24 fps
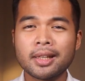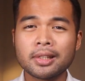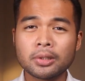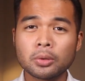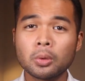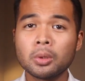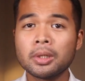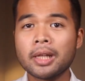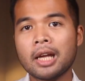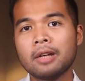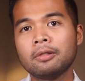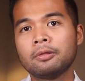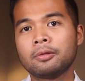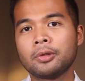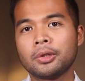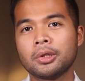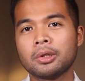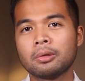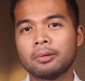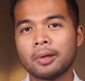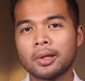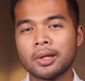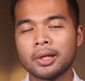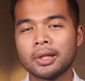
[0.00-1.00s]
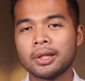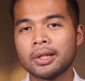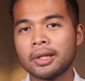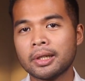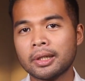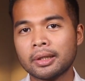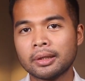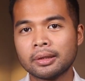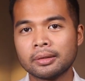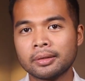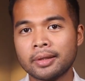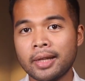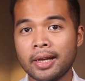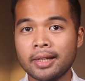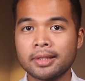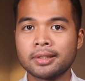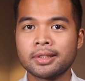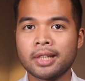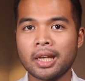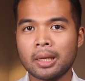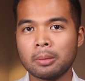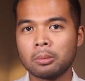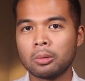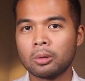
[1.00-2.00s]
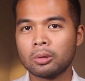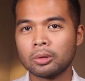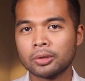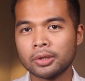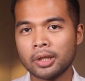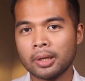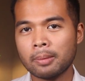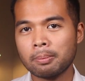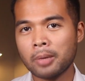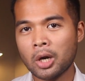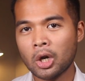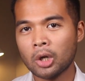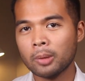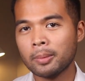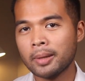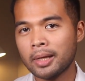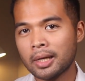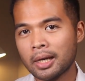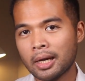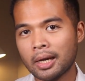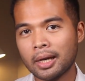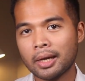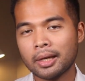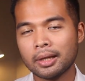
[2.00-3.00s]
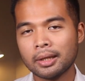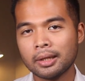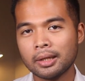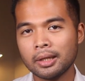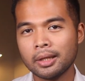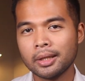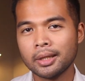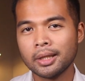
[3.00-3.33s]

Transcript: that's all I have for you regarding date tables in Power BI.